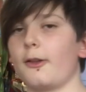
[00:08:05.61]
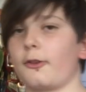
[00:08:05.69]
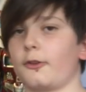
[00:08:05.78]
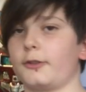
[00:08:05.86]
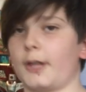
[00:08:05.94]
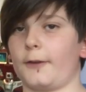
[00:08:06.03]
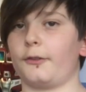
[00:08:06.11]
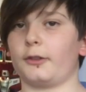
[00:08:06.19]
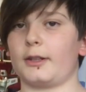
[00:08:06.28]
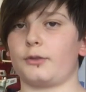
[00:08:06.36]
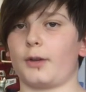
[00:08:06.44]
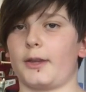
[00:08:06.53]
So
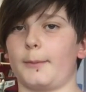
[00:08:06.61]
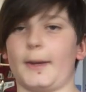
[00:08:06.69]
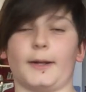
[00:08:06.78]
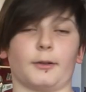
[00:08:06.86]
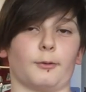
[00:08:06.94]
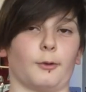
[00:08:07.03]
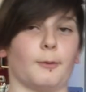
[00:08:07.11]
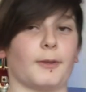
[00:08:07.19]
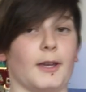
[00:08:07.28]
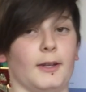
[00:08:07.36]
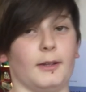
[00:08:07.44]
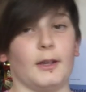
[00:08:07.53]
definitely try them out in groups,
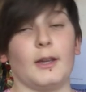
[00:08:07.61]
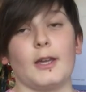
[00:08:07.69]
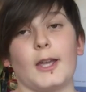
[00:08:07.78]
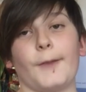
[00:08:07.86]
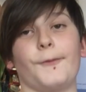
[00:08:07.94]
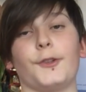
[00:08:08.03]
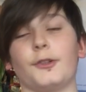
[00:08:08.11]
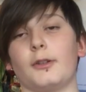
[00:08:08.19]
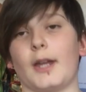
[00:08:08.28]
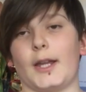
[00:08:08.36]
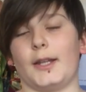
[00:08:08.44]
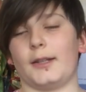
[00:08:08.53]
and
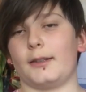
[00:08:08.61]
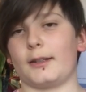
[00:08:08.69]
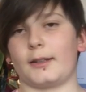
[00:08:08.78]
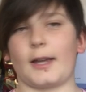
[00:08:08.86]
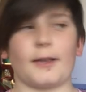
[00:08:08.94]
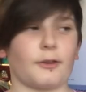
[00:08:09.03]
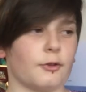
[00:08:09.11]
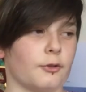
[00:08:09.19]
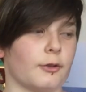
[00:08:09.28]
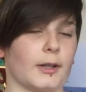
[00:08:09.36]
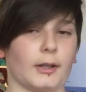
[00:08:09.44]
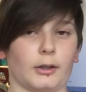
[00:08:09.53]
in case you
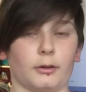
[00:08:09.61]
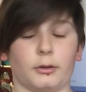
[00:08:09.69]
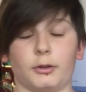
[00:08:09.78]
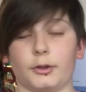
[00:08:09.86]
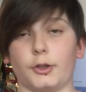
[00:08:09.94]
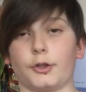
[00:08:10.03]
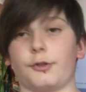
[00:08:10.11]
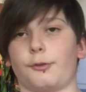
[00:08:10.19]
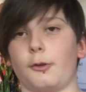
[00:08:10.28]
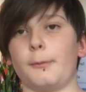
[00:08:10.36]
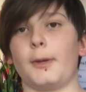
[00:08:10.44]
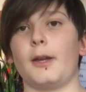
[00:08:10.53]
do get a huge
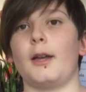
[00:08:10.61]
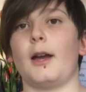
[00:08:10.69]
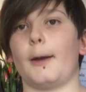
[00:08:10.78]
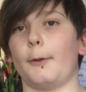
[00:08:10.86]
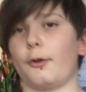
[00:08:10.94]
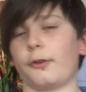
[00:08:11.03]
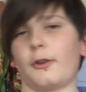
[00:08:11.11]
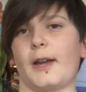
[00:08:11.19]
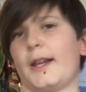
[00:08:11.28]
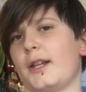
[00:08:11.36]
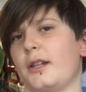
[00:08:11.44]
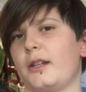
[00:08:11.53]
group, also
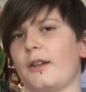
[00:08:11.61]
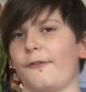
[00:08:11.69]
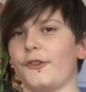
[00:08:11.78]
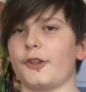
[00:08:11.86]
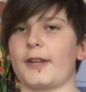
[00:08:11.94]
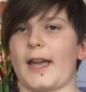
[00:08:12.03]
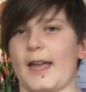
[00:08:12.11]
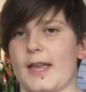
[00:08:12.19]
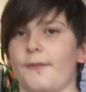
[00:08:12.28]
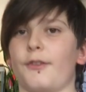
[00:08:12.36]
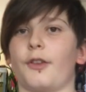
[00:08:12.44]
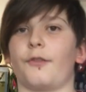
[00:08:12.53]
add in a few
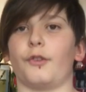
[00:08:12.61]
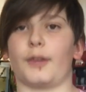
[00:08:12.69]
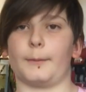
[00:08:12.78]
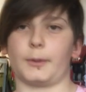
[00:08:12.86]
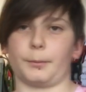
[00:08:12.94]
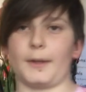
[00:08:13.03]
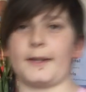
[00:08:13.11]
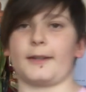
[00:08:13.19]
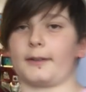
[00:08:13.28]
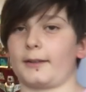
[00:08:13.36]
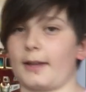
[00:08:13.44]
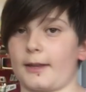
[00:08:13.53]
caves for them to breed
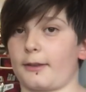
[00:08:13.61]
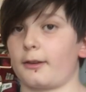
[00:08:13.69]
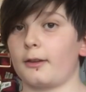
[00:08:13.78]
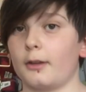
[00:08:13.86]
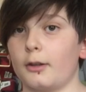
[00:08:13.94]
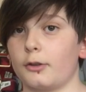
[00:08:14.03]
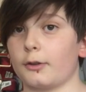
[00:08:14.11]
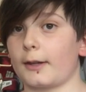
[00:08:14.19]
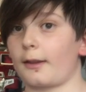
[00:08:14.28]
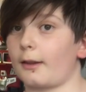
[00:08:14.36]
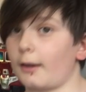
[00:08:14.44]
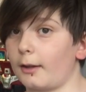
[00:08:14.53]
in case you
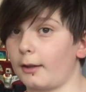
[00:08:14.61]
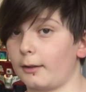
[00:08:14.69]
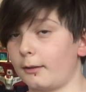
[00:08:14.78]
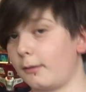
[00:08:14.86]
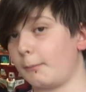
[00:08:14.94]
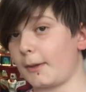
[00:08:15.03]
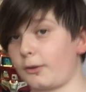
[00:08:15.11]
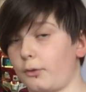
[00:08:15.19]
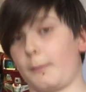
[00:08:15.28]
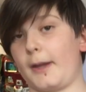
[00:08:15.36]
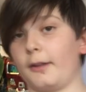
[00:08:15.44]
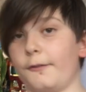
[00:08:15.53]
get a mixture
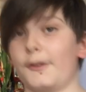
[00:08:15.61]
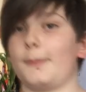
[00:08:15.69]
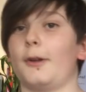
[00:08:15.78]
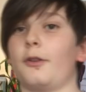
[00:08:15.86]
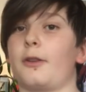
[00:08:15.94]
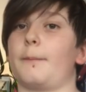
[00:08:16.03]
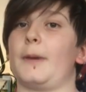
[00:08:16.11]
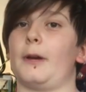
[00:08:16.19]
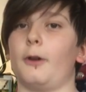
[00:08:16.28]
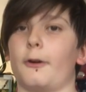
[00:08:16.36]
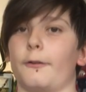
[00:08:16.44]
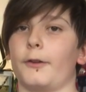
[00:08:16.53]
of male and females that
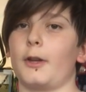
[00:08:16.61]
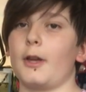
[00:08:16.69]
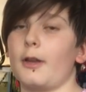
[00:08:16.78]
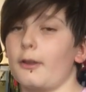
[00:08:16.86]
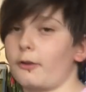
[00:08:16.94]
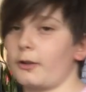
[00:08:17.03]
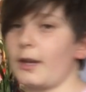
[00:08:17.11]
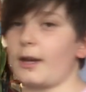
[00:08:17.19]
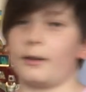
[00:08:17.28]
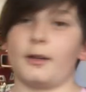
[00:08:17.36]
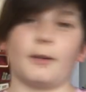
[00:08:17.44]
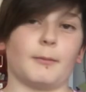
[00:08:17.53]
pair off. So
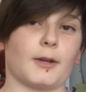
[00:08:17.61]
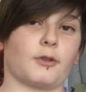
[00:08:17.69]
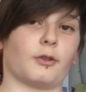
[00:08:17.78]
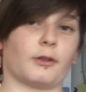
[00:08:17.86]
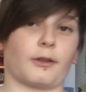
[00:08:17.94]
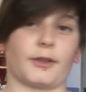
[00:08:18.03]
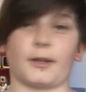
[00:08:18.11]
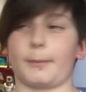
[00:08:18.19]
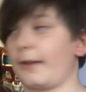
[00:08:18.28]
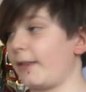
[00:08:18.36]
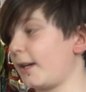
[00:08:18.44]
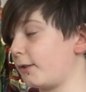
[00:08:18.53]
yeah, make sure to think
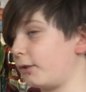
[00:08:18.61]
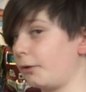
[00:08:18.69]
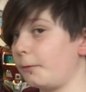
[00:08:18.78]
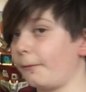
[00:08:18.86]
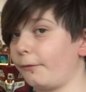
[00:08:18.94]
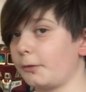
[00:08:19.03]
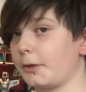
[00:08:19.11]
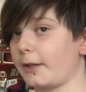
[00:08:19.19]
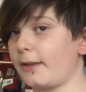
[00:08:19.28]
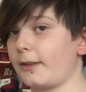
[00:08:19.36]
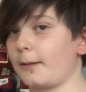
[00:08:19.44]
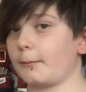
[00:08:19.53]
about that too before you
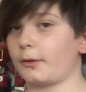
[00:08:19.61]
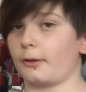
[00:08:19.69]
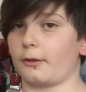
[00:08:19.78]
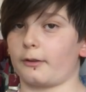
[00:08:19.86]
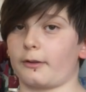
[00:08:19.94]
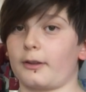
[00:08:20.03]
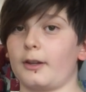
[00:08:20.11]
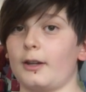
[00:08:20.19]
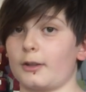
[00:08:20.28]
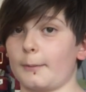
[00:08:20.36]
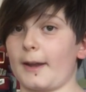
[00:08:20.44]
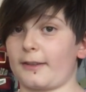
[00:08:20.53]
get them, because
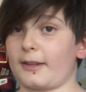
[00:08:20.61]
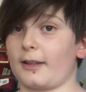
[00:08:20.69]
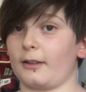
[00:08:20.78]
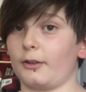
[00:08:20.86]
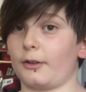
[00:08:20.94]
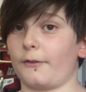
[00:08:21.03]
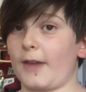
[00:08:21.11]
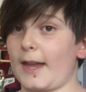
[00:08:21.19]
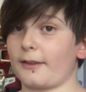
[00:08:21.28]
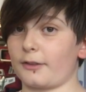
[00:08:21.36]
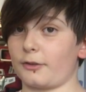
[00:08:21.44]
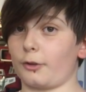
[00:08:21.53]
you might see a lot of
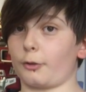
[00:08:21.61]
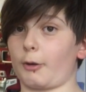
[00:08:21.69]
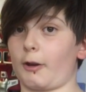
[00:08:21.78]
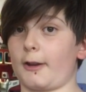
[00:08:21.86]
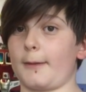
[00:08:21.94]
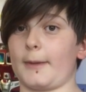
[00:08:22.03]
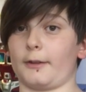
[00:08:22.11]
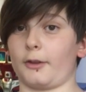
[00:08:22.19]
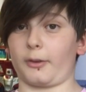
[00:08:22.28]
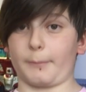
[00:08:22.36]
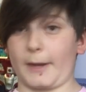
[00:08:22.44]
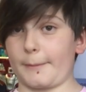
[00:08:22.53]
eggs in your aquarium and
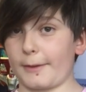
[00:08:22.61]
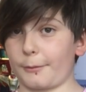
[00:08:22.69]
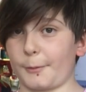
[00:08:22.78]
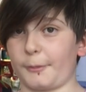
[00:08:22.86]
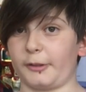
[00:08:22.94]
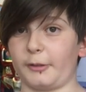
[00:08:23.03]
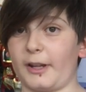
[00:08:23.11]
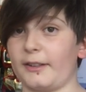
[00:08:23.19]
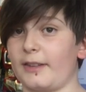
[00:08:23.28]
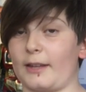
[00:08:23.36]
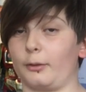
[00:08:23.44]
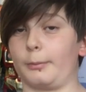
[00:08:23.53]
lots of babies swimming
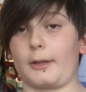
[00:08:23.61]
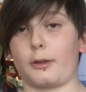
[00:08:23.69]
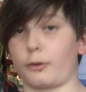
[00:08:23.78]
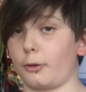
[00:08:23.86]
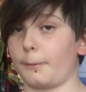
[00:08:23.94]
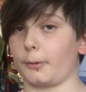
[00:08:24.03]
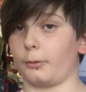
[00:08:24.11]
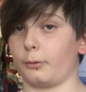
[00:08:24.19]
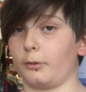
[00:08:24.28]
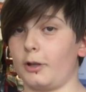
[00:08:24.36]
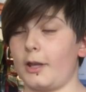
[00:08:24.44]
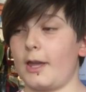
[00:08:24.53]
around. That'll be super
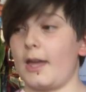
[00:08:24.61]
cool.